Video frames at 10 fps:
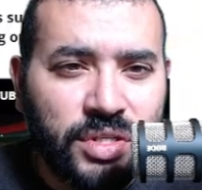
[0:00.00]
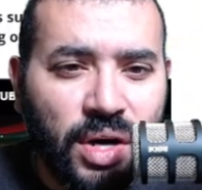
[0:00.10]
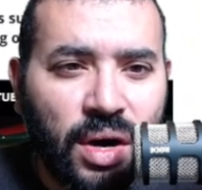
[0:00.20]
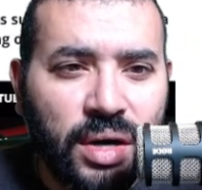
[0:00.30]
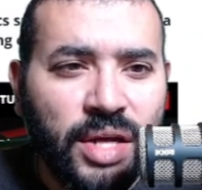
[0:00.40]

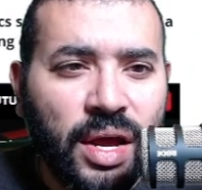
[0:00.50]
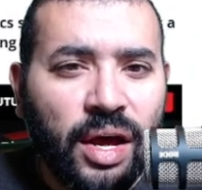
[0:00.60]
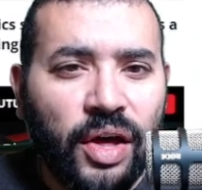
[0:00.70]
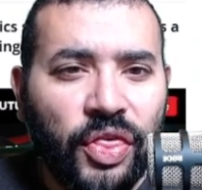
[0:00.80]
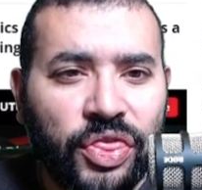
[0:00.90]
chart.
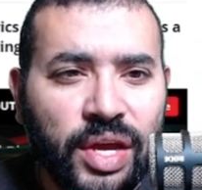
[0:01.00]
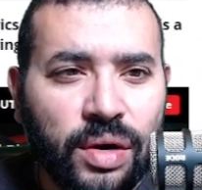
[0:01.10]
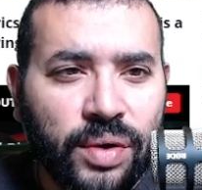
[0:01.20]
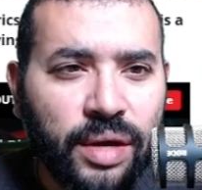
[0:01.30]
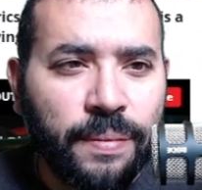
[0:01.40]

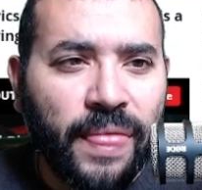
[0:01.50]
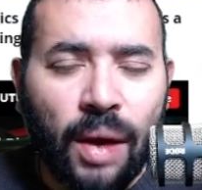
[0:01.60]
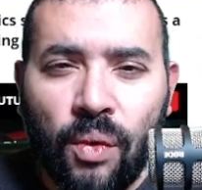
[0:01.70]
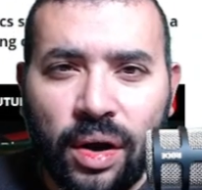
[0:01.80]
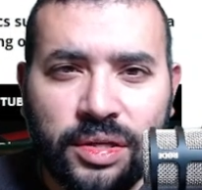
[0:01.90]
Ethereum,
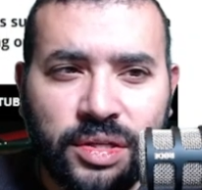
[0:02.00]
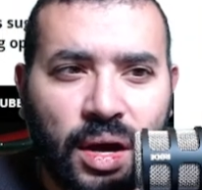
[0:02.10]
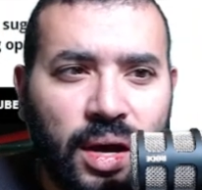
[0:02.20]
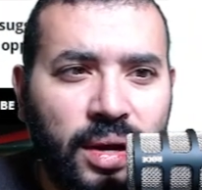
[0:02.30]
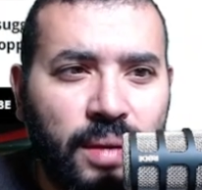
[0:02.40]
I want to
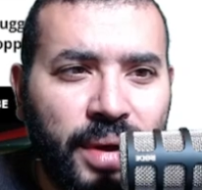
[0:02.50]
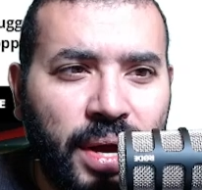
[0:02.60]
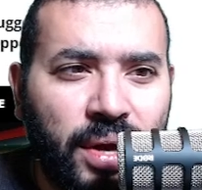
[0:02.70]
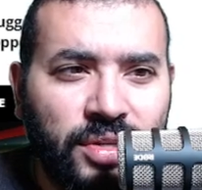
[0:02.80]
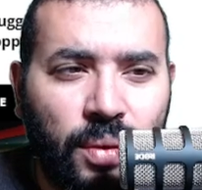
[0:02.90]
talk
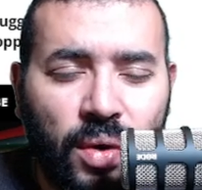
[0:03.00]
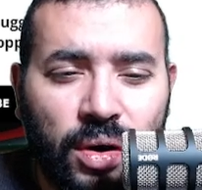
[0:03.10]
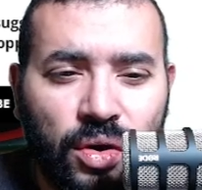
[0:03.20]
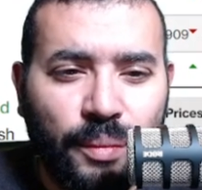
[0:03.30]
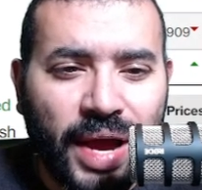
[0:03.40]
about, actually, I want
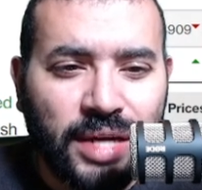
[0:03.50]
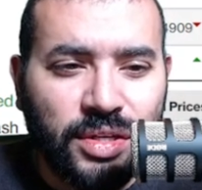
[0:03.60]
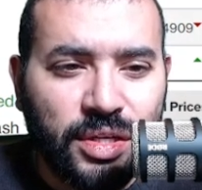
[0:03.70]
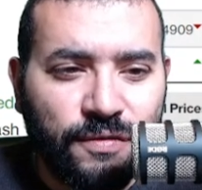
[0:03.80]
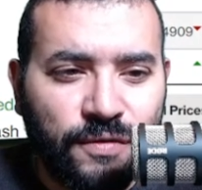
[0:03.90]
back
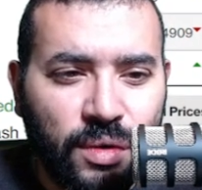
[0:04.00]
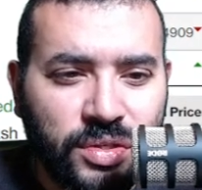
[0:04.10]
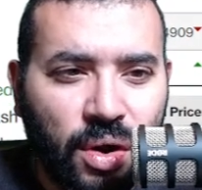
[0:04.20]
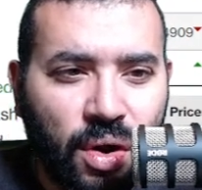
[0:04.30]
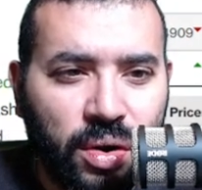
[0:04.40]
to this
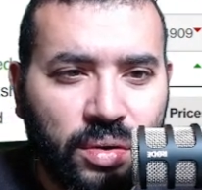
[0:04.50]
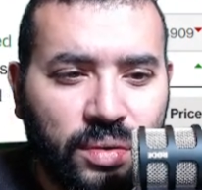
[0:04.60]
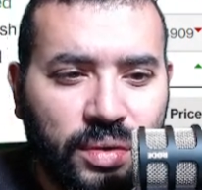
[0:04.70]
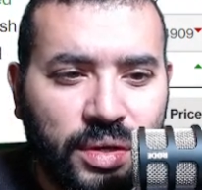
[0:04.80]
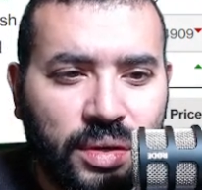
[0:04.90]
first
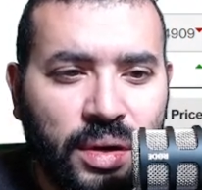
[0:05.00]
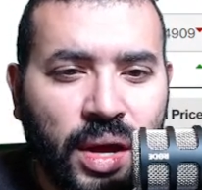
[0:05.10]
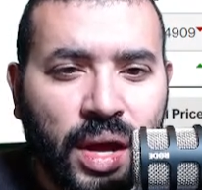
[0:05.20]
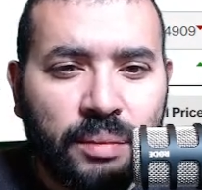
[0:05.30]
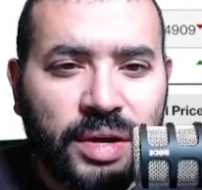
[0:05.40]
article here
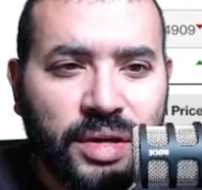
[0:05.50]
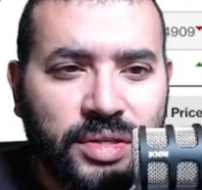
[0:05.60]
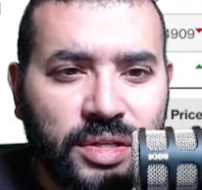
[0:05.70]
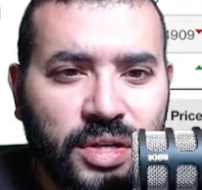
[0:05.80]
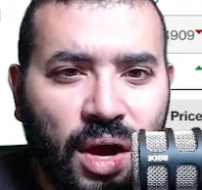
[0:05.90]
because
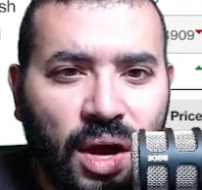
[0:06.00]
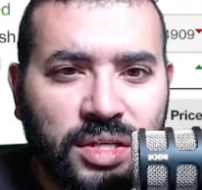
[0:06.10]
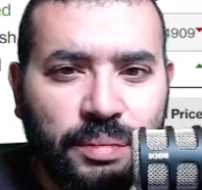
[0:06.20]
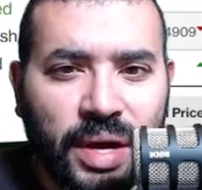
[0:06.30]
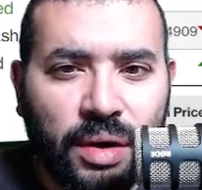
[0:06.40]
it
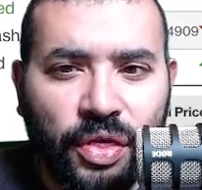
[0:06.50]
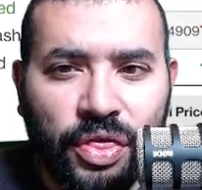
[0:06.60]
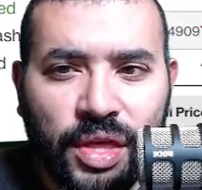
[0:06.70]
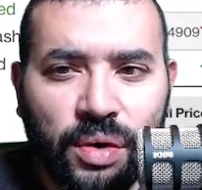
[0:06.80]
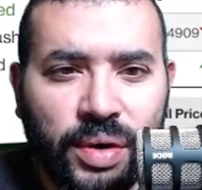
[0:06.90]
talks about
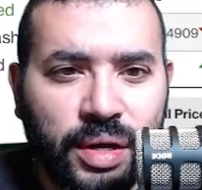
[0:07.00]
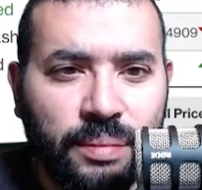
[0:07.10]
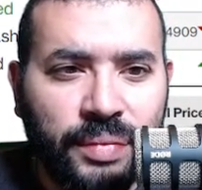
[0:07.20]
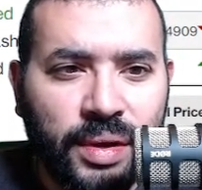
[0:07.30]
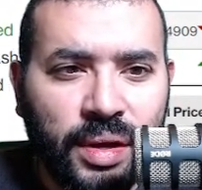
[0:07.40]

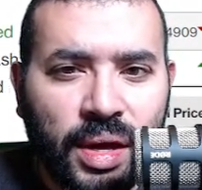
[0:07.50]
Ethereum.